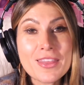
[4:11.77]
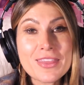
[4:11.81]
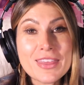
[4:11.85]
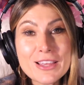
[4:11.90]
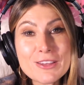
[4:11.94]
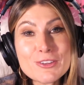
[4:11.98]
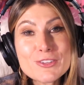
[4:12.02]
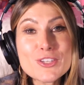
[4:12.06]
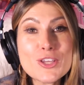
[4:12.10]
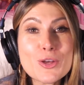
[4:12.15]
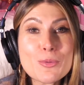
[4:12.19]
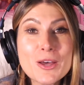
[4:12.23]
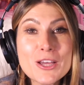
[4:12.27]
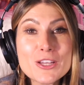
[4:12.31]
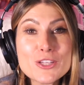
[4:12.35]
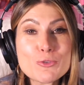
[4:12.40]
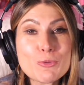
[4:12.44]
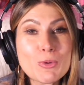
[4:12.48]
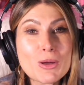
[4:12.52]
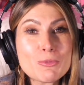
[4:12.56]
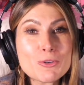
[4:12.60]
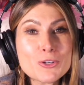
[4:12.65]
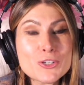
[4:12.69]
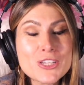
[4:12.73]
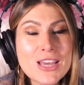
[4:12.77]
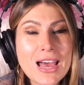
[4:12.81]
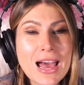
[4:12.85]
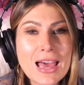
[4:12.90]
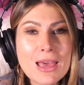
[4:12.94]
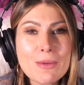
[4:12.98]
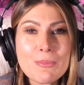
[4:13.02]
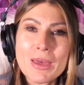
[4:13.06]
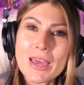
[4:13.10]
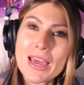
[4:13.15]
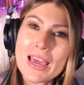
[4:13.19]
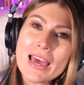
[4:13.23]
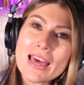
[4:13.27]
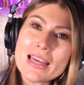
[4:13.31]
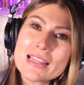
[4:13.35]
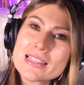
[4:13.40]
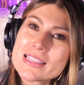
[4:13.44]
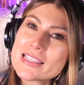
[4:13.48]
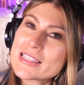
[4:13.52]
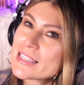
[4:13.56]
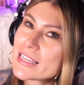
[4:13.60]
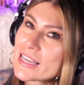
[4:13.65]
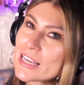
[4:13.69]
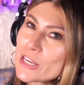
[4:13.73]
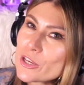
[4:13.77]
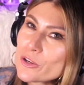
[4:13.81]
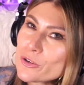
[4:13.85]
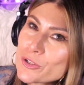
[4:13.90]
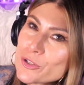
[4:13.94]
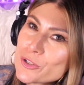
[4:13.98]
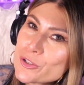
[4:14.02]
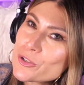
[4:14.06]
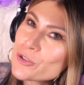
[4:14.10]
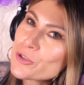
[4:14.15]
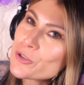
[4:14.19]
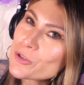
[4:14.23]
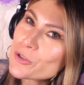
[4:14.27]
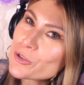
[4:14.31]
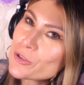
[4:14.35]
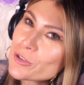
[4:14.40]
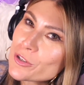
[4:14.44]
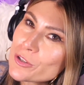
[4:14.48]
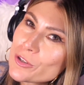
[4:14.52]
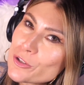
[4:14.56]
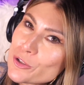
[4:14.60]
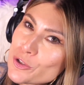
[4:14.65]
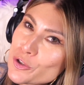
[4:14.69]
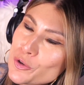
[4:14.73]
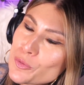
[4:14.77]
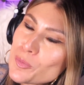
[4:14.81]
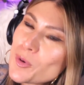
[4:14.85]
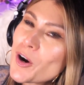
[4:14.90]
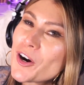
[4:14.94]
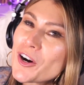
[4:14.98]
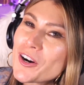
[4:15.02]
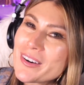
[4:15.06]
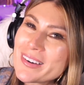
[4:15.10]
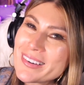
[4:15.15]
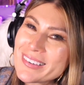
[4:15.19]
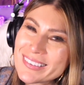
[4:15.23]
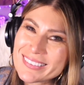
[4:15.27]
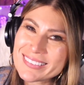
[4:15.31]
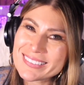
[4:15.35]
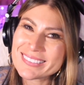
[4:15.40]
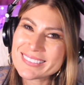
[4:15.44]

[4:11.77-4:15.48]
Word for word: Thank you so much one more time and see you soon, YouTuber.